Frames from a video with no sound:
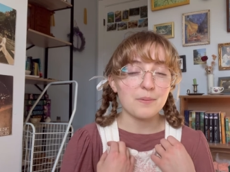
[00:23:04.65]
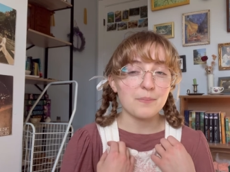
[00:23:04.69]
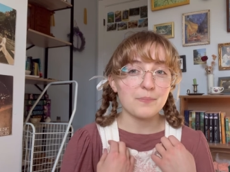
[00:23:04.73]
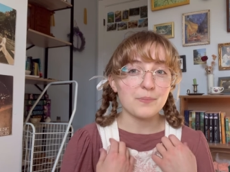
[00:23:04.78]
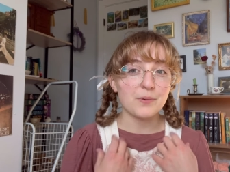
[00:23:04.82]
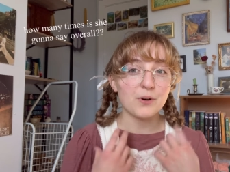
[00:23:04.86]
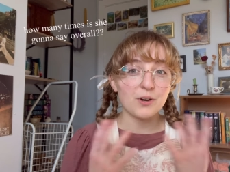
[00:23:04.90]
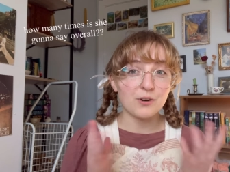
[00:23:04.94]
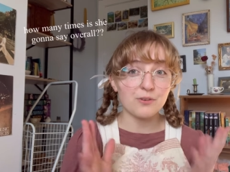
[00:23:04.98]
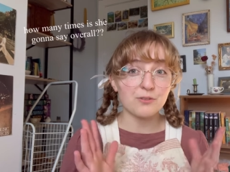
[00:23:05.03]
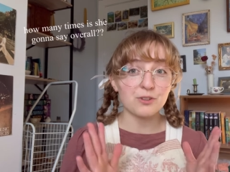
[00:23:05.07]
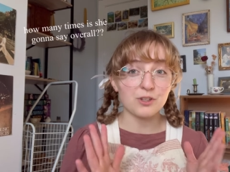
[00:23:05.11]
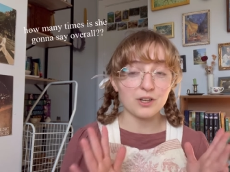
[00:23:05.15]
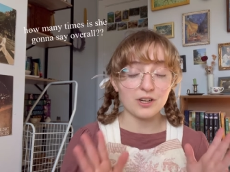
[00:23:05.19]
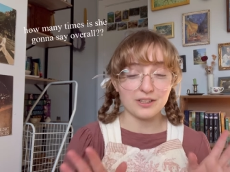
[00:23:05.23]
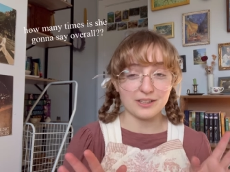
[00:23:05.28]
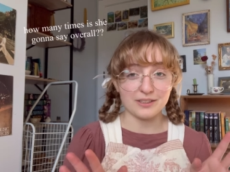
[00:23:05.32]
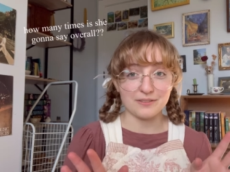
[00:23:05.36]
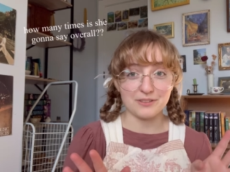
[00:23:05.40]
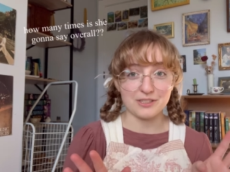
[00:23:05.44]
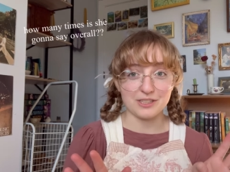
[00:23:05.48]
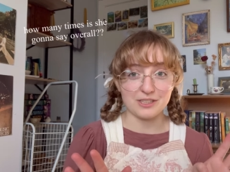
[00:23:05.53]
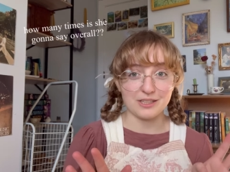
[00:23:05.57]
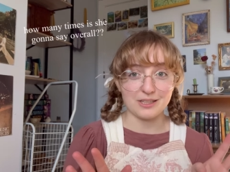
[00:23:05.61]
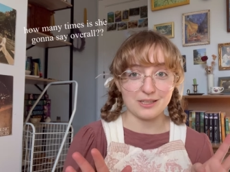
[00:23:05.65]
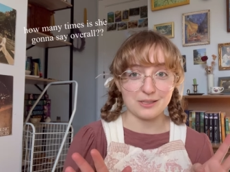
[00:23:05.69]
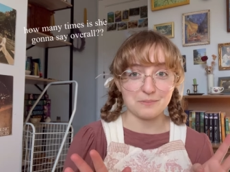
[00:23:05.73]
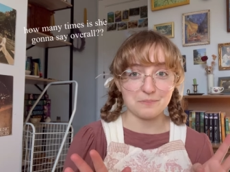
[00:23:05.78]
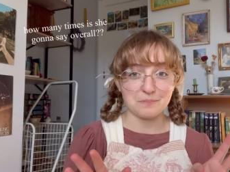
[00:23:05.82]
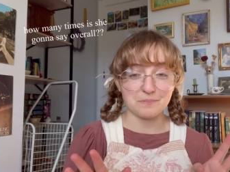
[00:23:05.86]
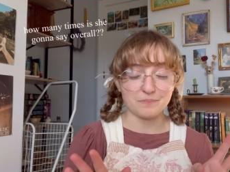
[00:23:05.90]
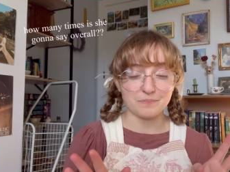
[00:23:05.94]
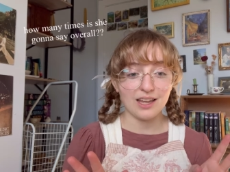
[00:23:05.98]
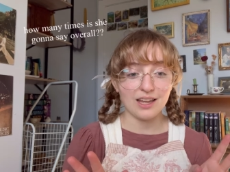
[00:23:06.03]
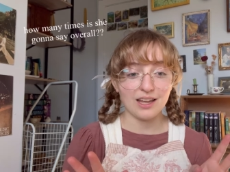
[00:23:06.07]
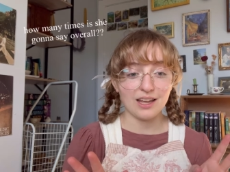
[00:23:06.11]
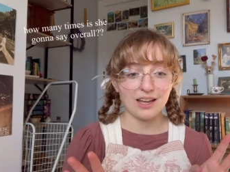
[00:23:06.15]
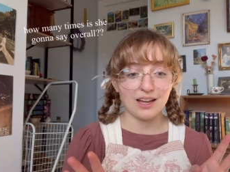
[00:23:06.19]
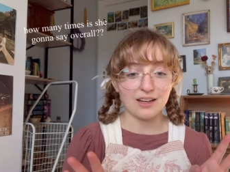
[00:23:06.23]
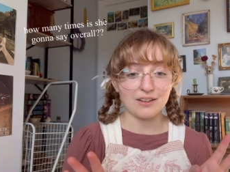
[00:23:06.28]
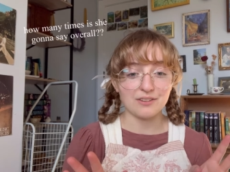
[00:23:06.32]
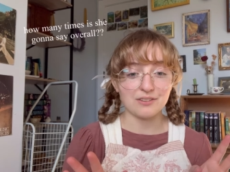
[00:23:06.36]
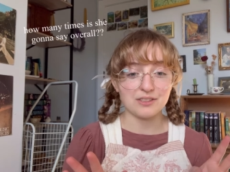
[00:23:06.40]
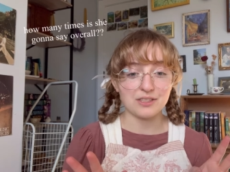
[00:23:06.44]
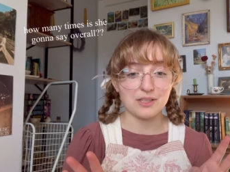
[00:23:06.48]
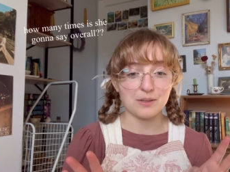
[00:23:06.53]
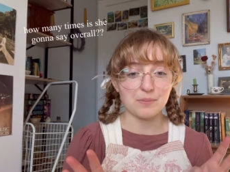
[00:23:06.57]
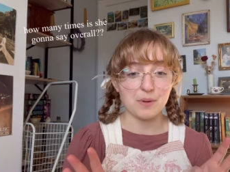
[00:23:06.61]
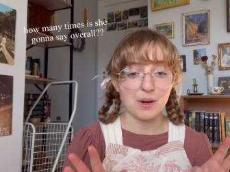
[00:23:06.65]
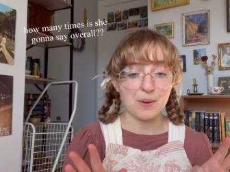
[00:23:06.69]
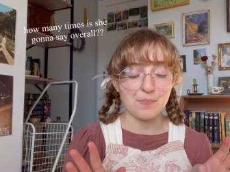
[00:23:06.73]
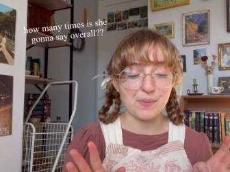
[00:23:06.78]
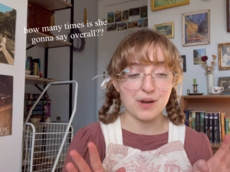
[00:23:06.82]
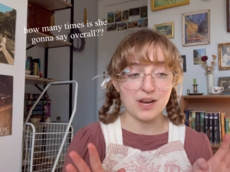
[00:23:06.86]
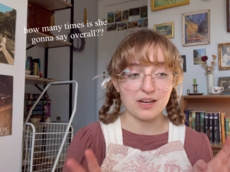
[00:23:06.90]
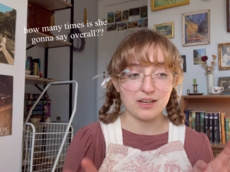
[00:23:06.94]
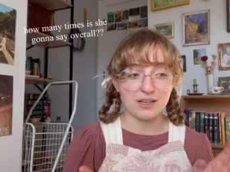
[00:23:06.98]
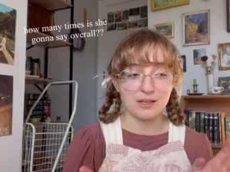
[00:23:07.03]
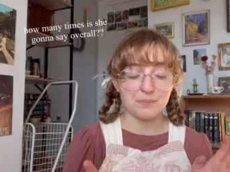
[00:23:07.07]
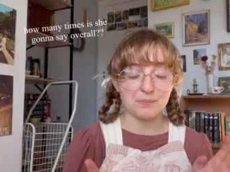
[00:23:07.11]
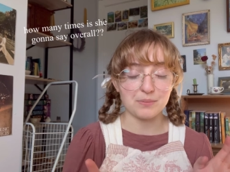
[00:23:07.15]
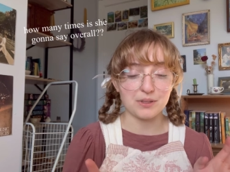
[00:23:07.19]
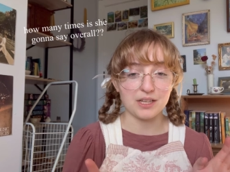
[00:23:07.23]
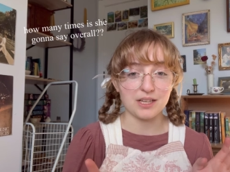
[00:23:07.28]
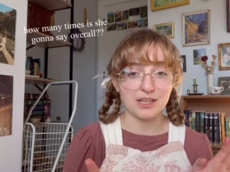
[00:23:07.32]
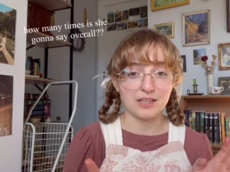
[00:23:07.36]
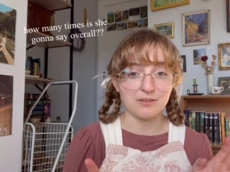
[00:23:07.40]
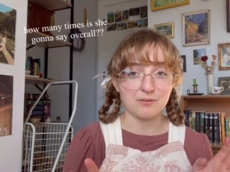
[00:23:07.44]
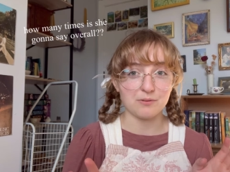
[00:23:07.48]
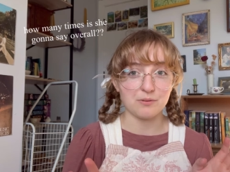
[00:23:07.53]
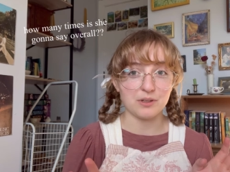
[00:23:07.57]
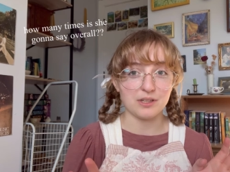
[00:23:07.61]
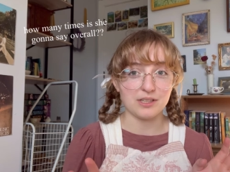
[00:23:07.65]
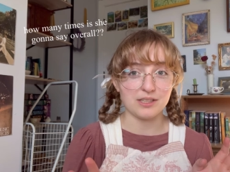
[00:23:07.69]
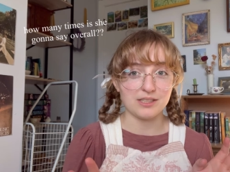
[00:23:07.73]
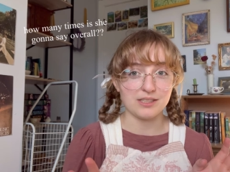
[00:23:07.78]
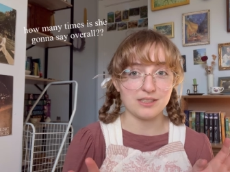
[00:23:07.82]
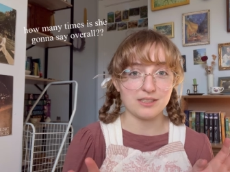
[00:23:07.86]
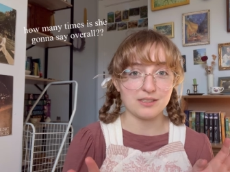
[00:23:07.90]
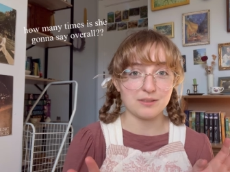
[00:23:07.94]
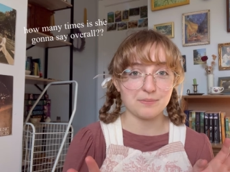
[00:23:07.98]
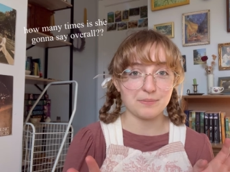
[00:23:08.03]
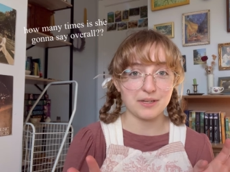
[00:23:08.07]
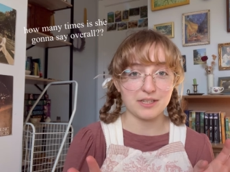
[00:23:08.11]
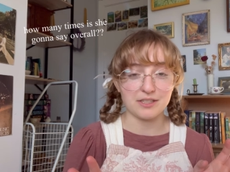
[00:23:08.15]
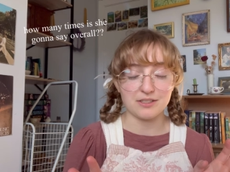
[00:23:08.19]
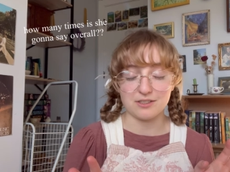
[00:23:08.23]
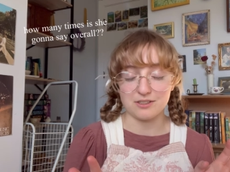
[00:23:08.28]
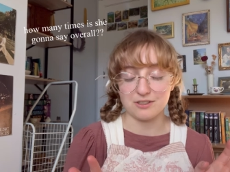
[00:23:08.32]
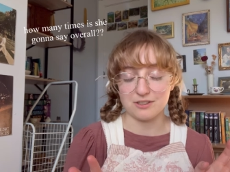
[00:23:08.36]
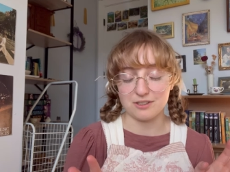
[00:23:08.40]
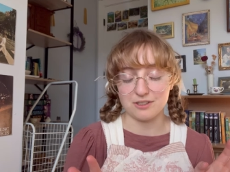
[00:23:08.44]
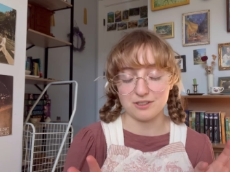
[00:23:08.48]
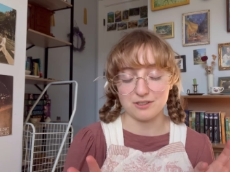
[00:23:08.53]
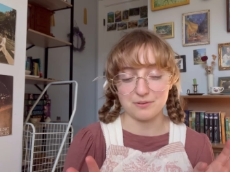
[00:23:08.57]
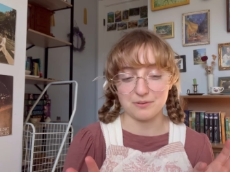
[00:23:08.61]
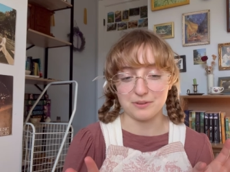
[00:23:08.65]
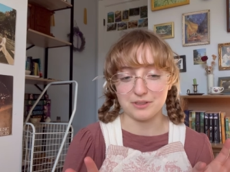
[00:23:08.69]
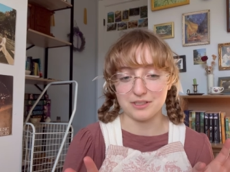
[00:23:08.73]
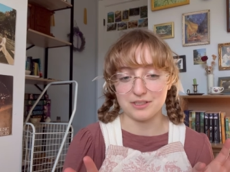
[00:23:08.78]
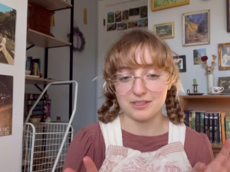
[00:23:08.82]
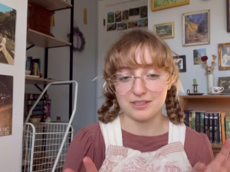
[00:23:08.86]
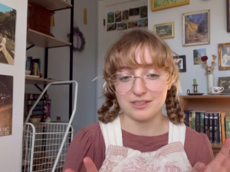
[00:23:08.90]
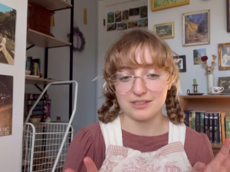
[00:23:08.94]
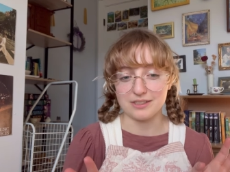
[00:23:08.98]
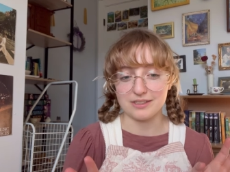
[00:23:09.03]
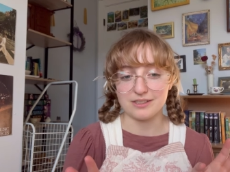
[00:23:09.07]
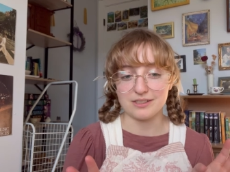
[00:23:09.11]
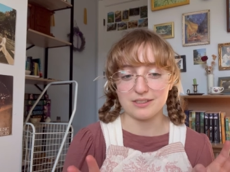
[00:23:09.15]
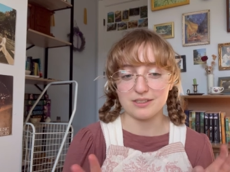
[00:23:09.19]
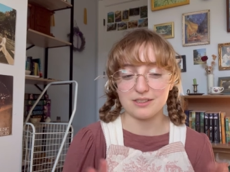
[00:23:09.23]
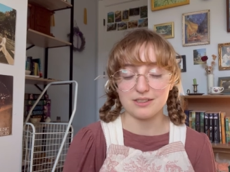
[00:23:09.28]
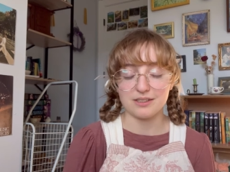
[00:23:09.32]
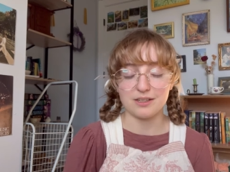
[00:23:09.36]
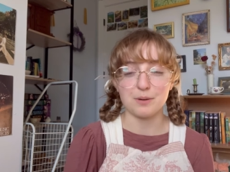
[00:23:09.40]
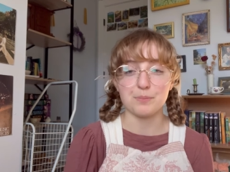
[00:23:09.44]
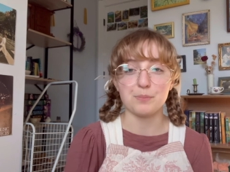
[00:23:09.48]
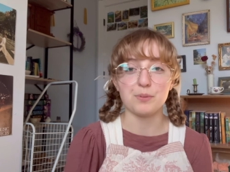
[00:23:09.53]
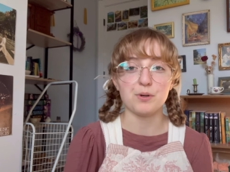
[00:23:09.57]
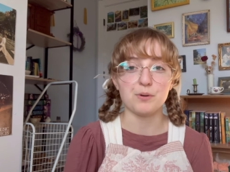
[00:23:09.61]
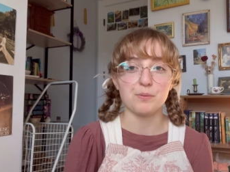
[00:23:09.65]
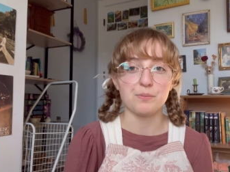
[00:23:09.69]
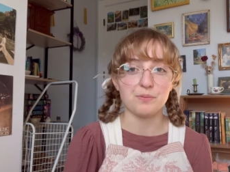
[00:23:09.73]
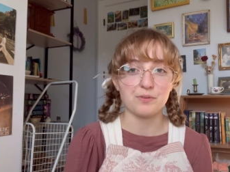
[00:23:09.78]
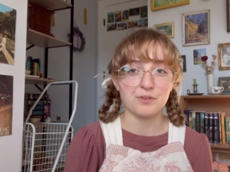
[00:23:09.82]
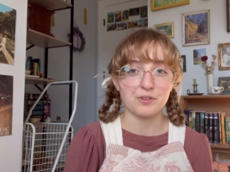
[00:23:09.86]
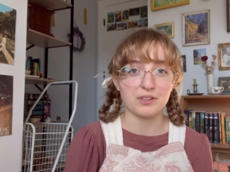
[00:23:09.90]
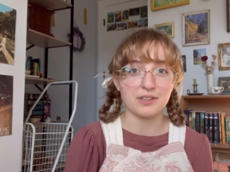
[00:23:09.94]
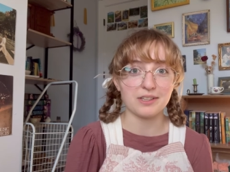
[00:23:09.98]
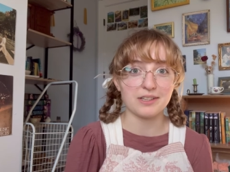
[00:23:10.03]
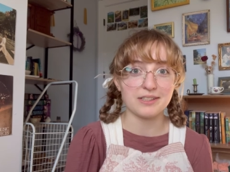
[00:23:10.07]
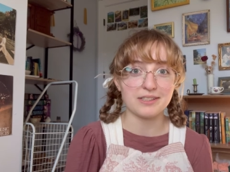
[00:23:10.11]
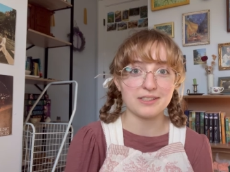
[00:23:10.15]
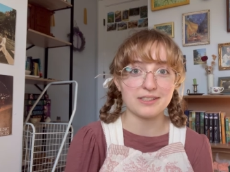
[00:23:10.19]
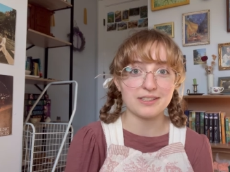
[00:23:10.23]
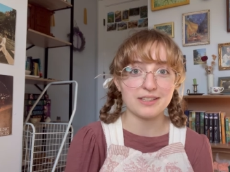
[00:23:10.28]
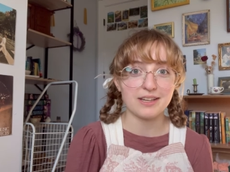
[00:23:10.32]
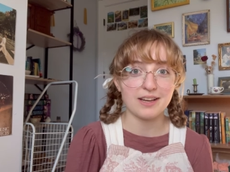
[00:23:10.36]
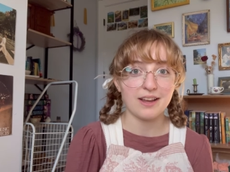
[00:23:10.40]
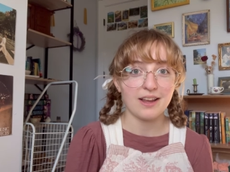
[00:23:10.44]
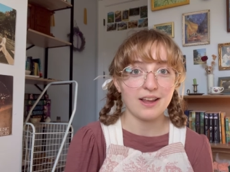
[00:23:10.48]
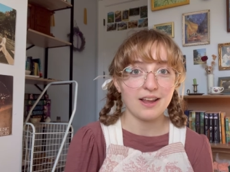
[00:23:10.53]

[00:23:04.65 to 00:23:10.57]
But overall, it was good. I would say my main complaint was my serger was just a poop for this.